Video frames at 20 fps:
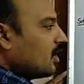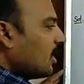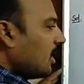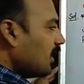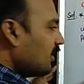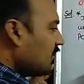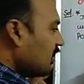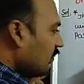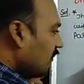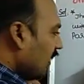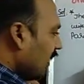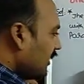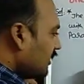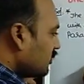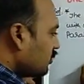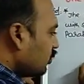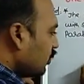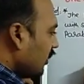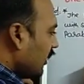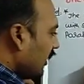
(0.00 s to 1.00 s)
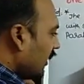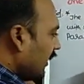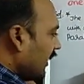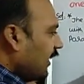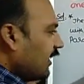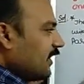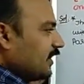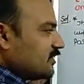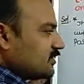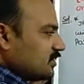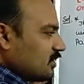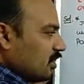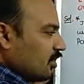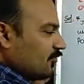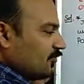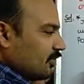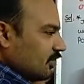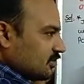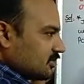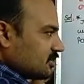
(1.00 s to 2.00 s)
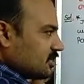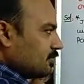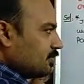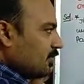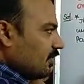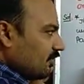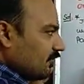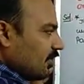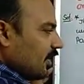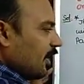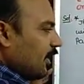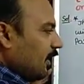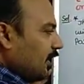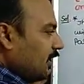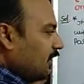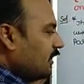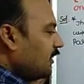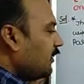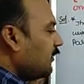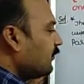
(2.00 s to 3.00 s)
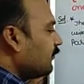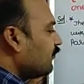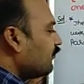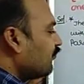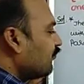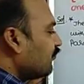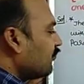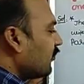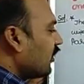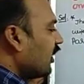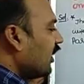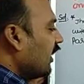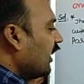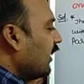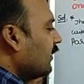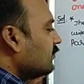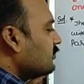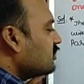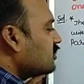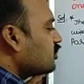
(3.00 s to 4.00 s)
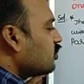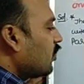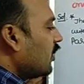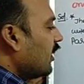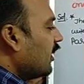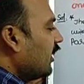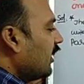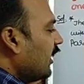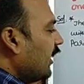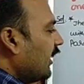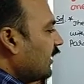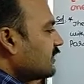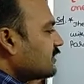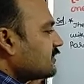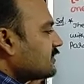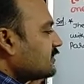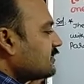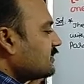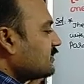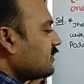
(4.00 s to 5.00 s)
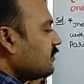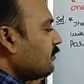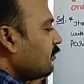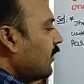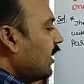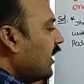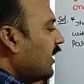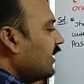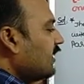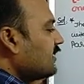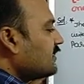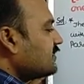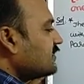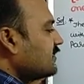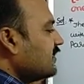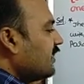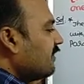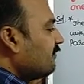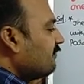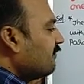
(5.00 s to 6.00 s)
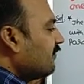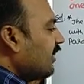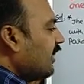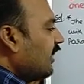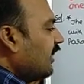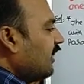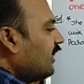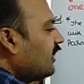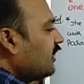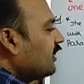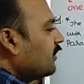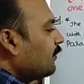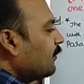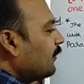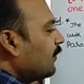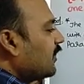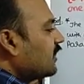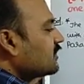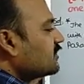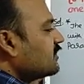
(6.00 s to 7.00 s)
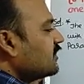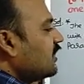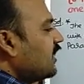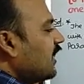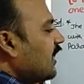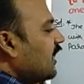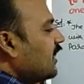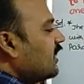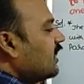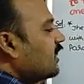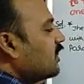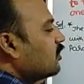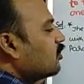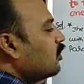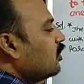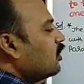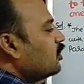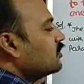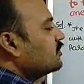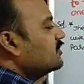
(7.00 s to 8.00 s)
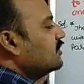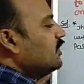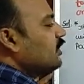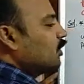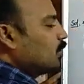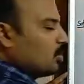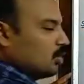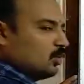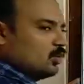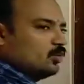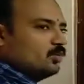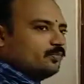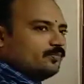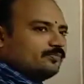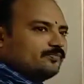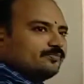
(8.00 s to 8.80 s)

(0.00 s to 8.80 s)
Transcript: Otherwise, we can write as, after simplifying, m square x minus my plus a equal to 0.